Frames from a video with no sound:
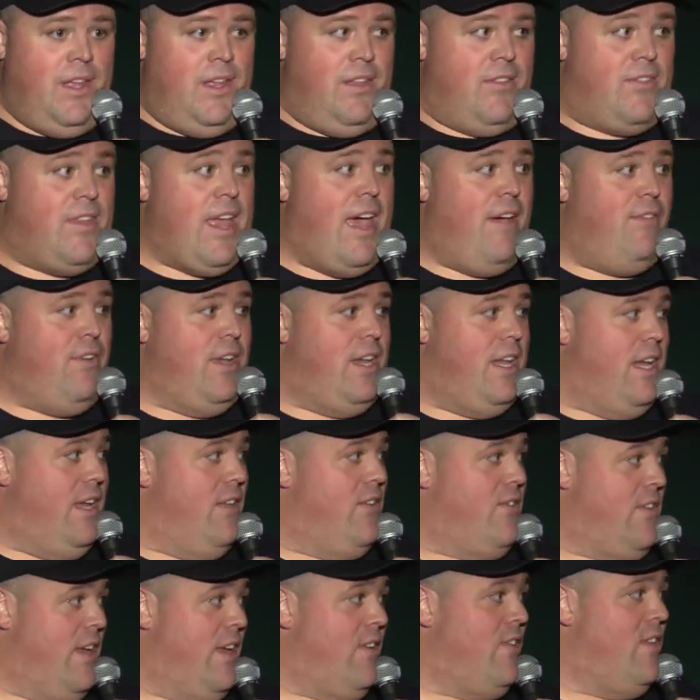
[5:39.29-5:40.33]
70s,
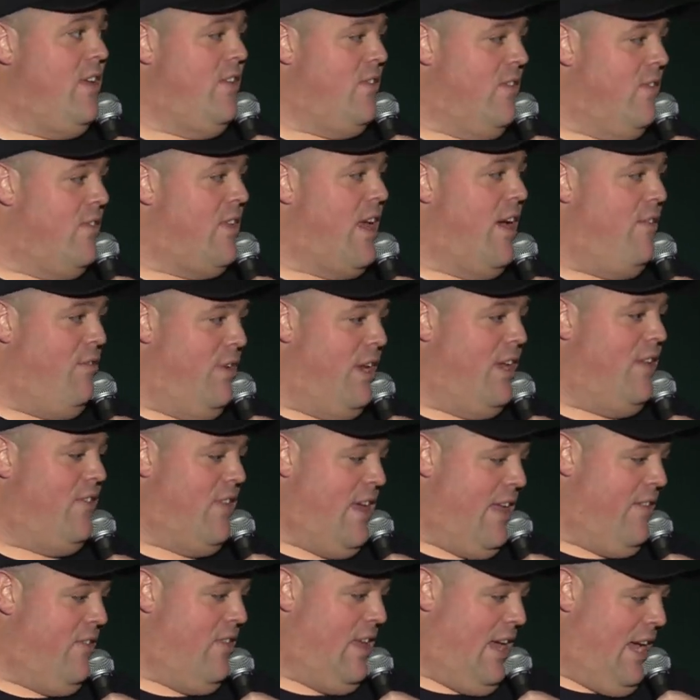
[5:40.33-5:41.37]
60s and 70s,
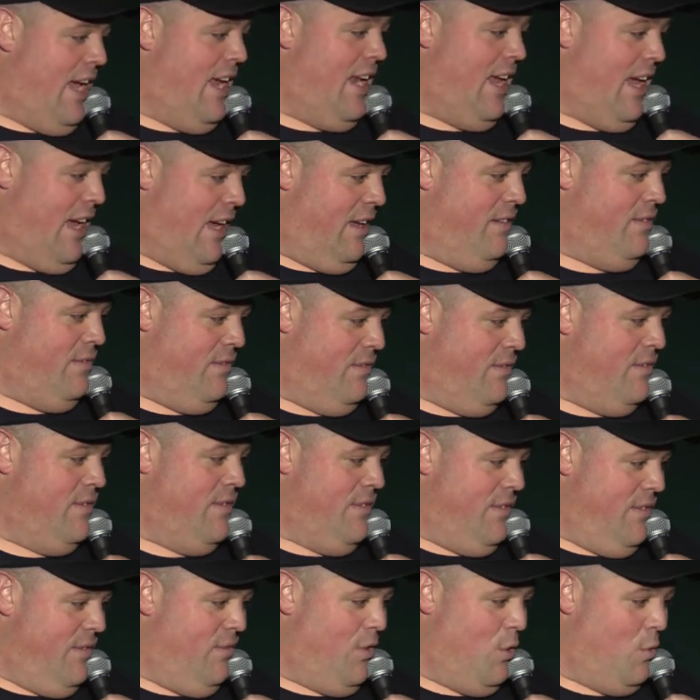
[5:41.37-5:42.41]
that's the heyday
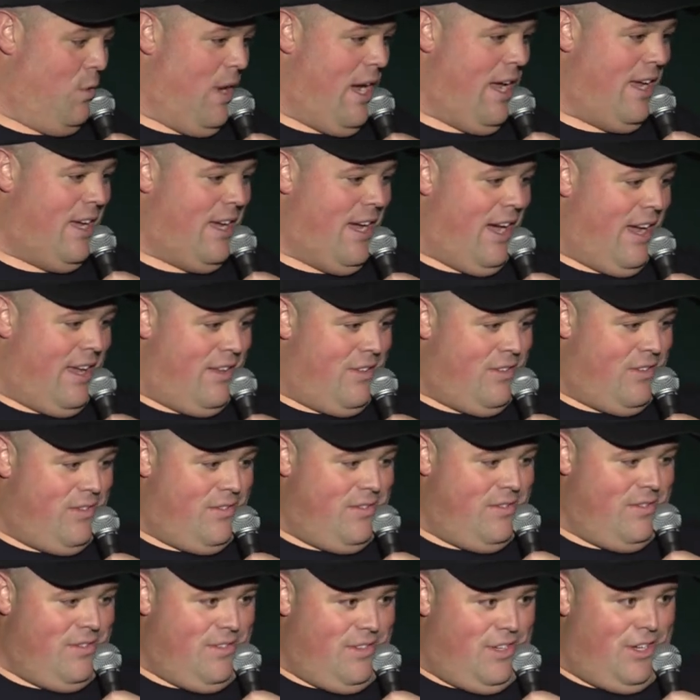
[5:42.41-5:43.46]
for white guys.
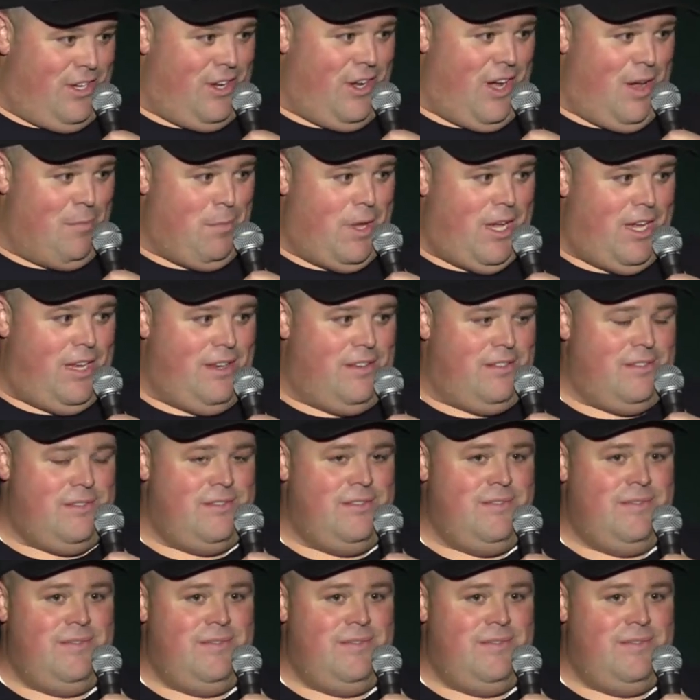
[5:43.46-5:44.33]
You know what I mean?